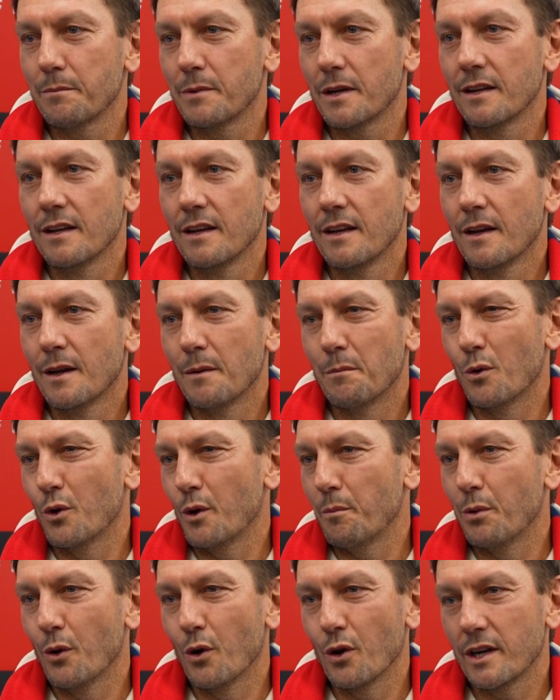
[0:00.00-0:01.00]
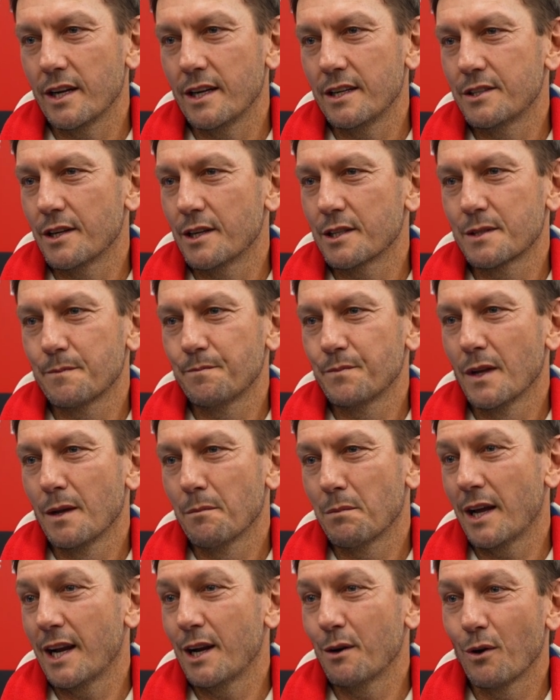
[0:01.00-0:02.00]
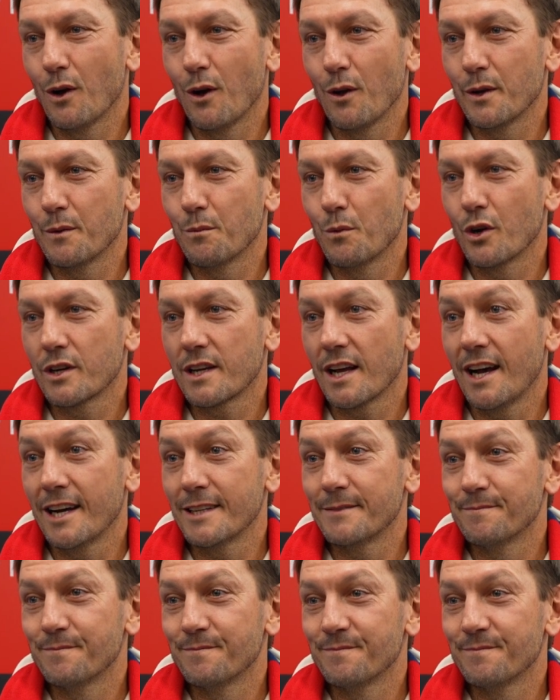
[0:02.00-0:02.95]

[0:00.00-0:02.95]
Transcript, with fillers: But more importantly, just play a role and work hard.